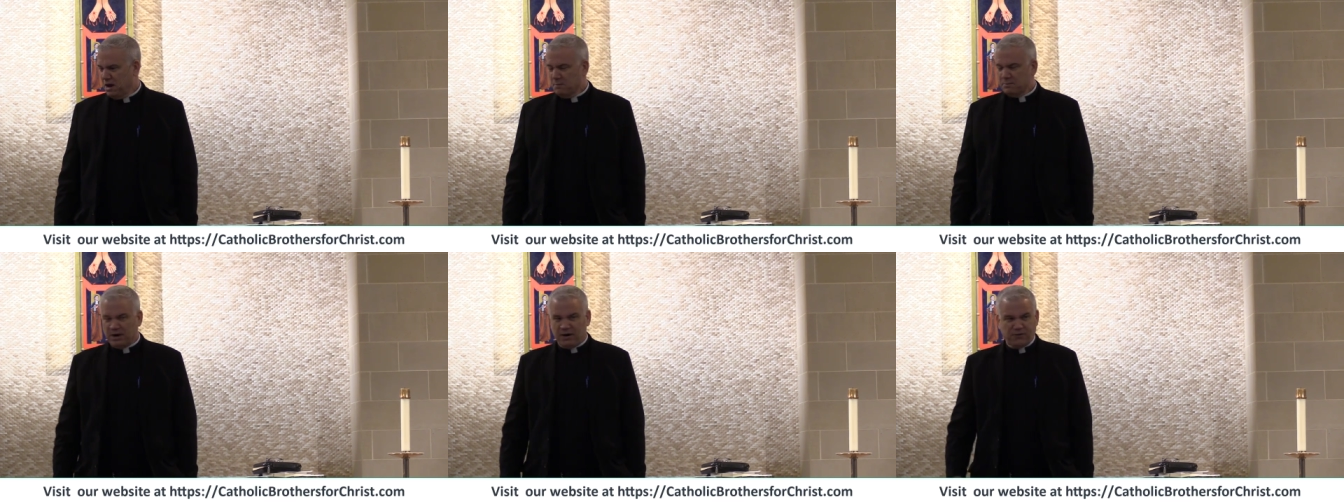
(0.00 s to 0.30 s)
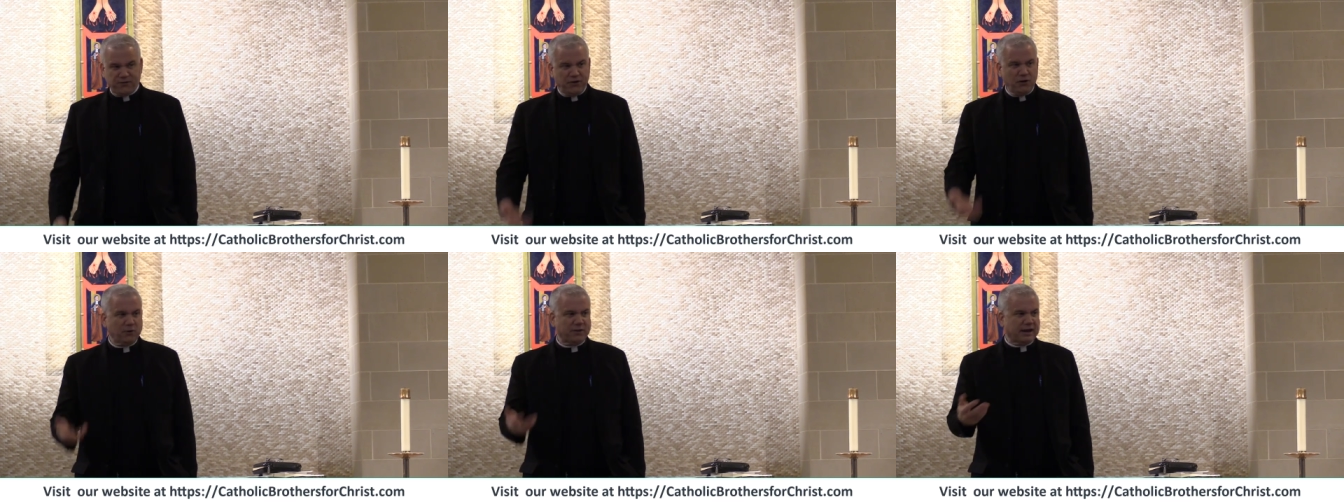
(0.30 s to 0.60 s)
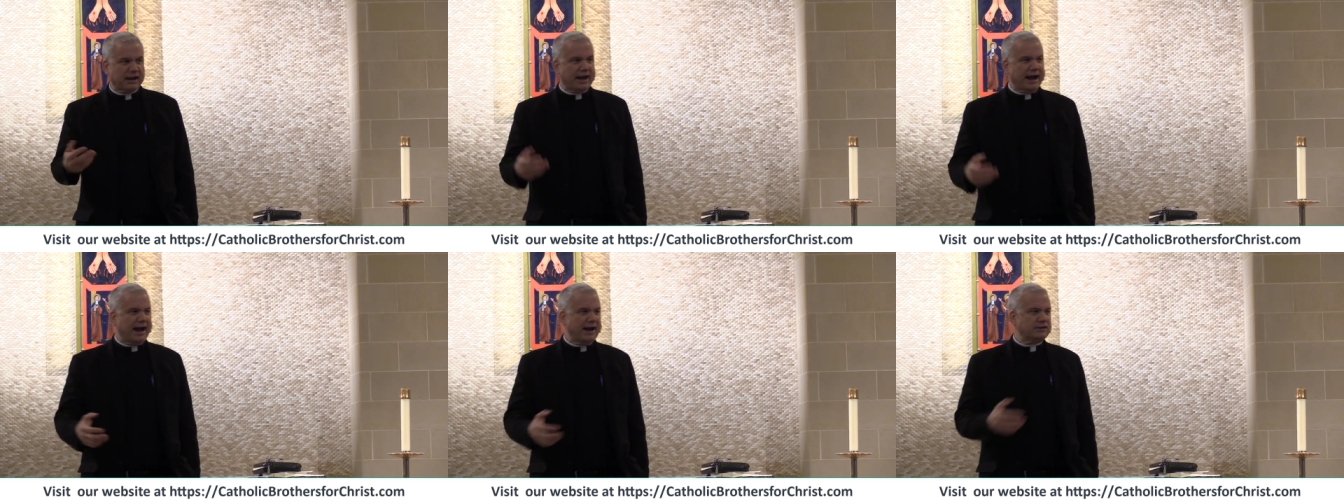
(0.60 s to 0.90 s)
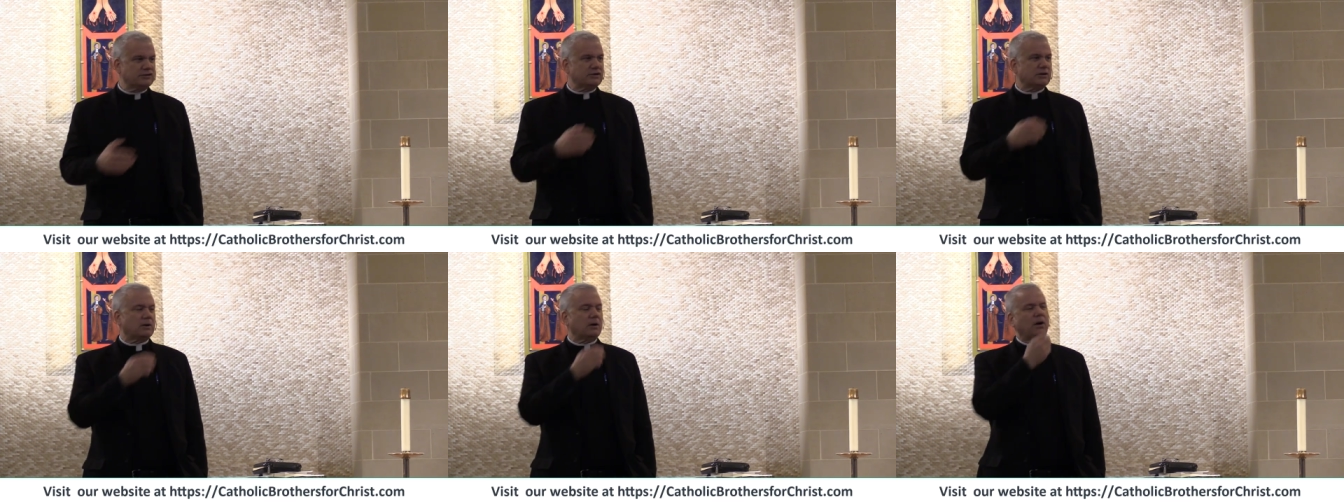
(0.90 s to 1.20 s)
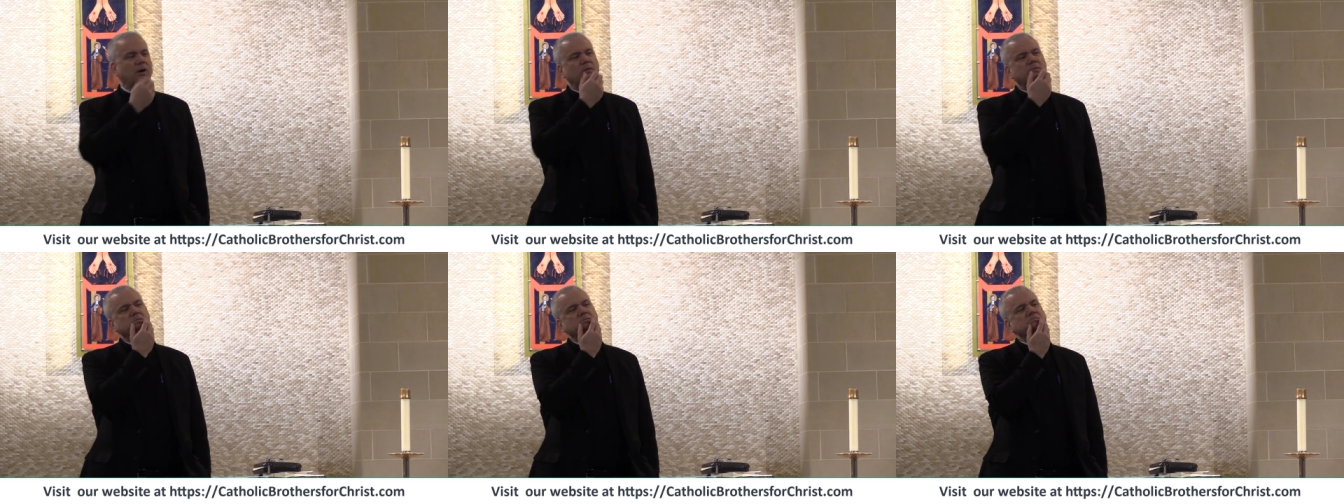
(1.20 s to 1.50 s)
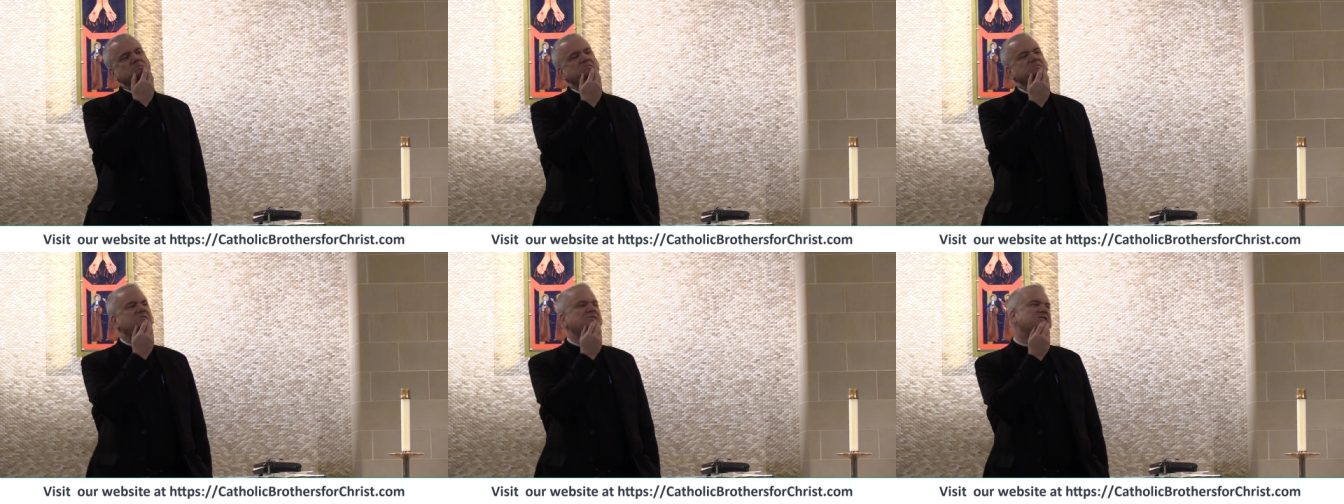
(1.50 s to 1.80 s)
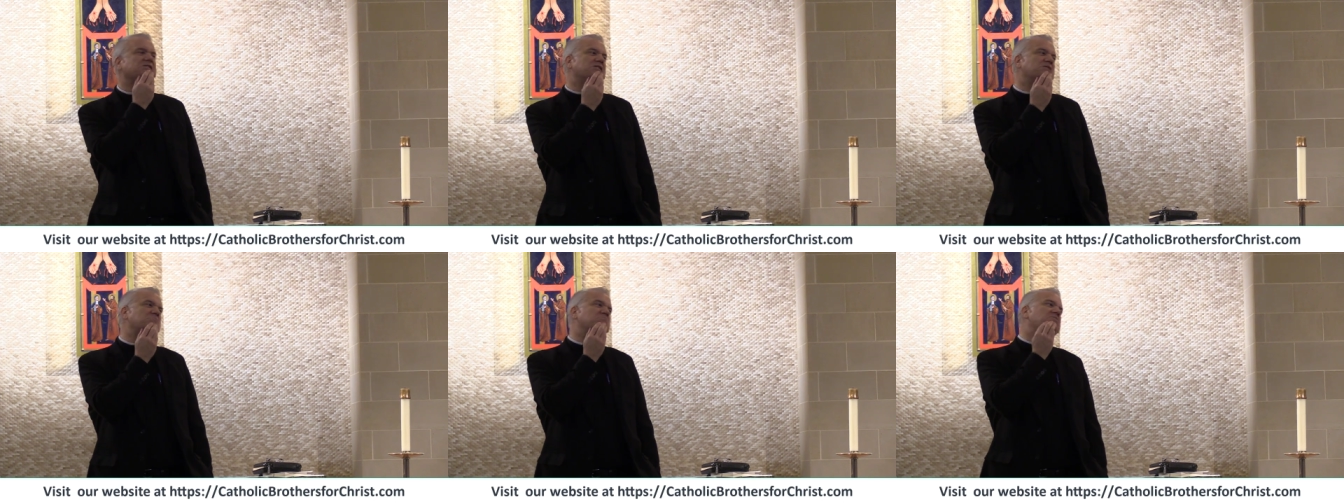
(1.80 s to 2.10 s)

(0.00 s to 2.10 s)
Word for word: But a few of the guys would go, "Yeah,